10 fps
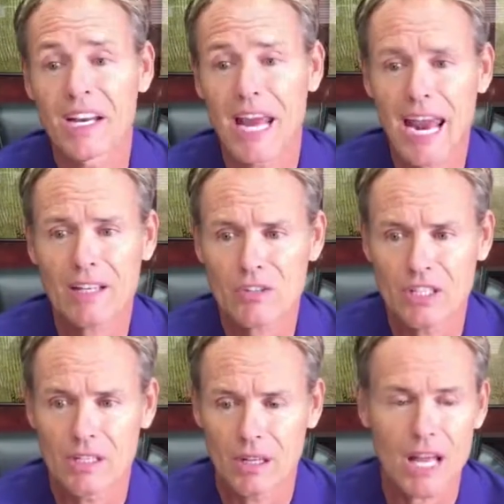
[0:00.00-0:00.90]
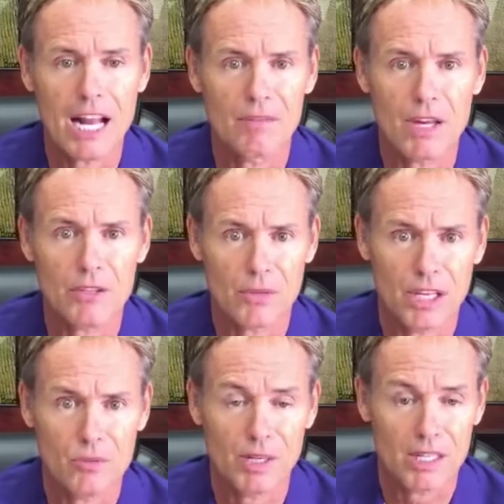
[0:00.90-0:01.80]
enhancing a lot of other
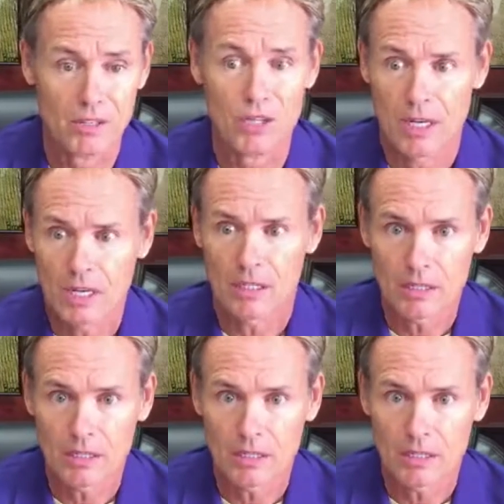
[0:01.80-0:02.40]
things, because